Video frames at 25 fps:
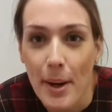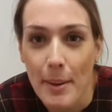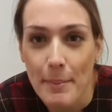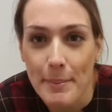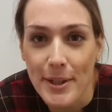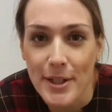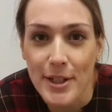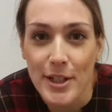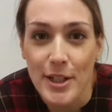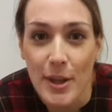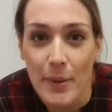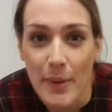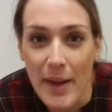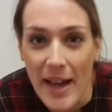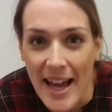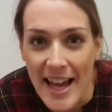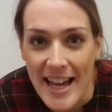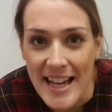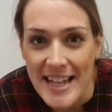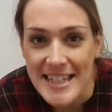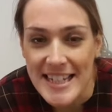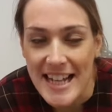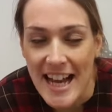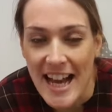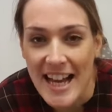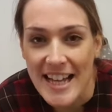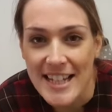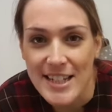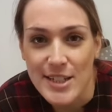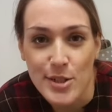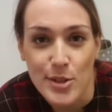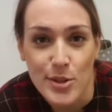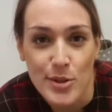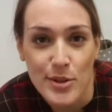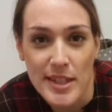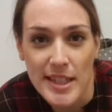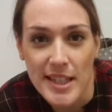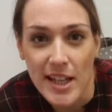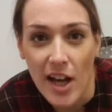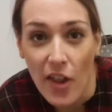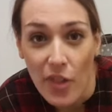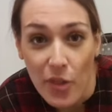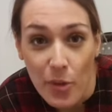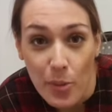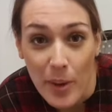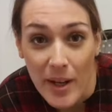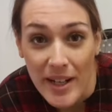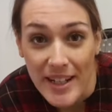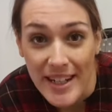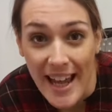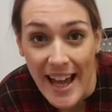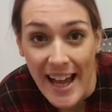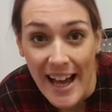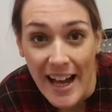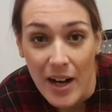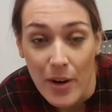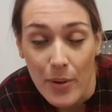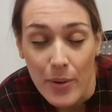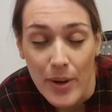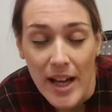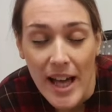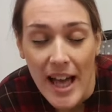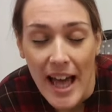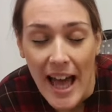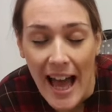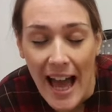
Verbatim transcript: I'm gonna go ahead and do the other one now,